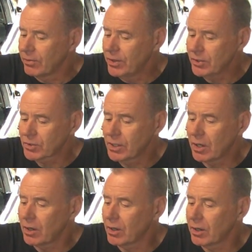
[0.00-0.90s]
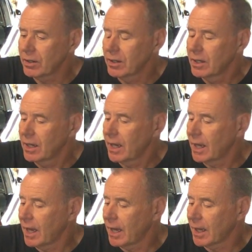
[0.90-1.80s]
This car
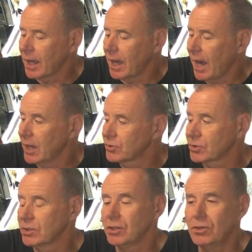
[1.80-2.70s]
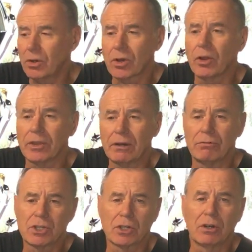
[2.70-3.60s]
has not got the
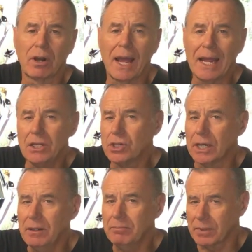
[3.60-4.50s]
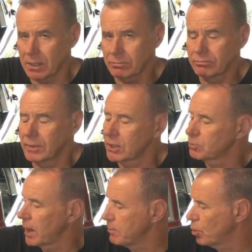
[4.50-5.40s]
original engine. I'll
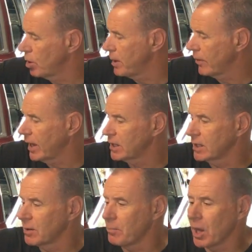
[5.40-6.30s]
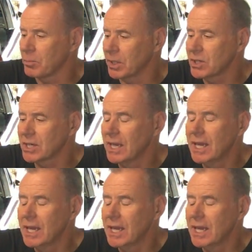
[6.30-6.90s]
explain more about that in a moment.